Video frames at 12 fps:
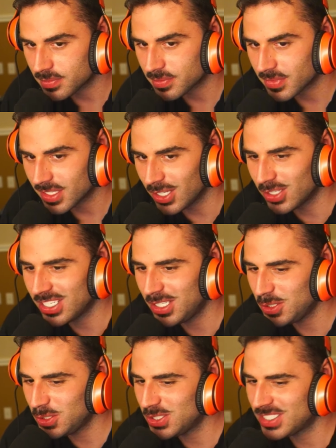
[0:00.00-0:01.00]
Yo, can
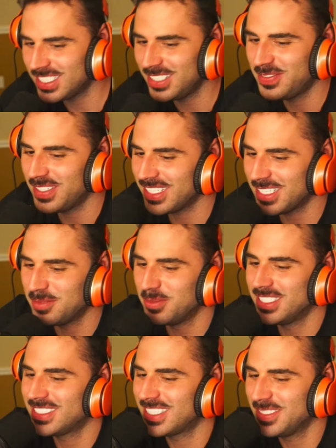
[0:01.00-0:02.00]
it, you see fucking
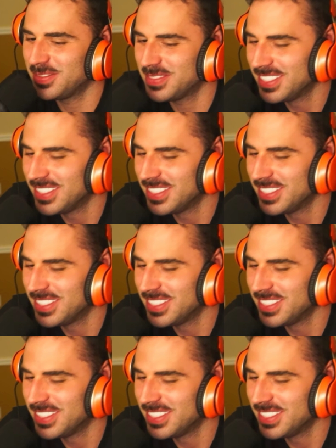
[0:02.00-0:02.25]
Mizkif